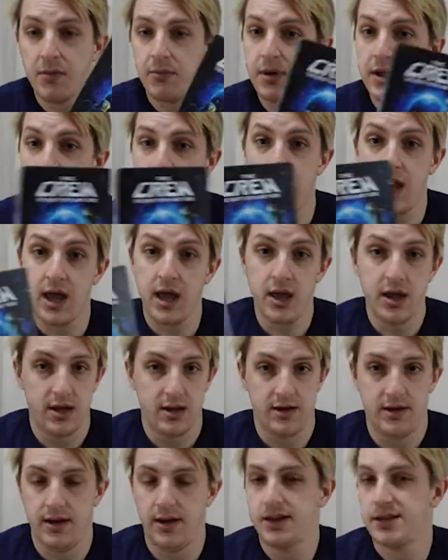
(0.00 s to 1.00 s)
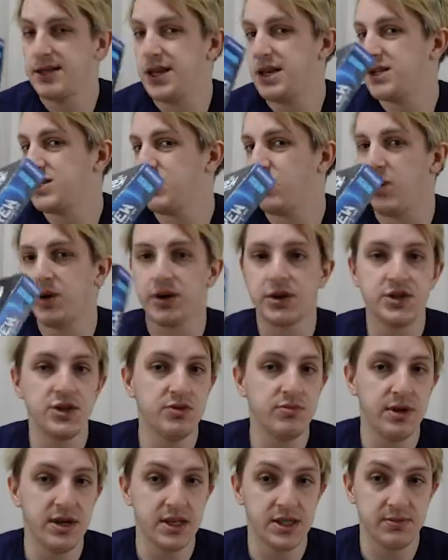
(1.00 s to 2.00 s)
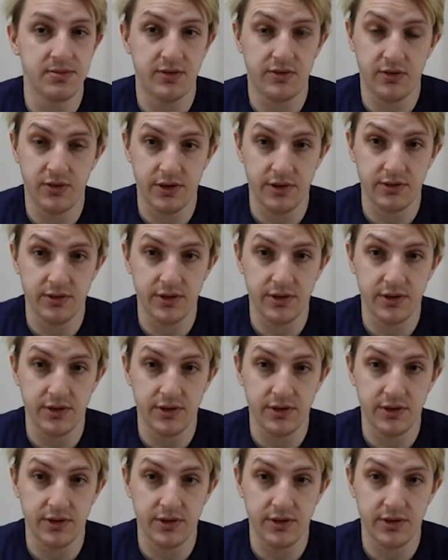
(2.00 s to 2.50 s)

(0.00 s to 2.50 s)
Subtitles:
But A, it takes 1 or 2 minutes before you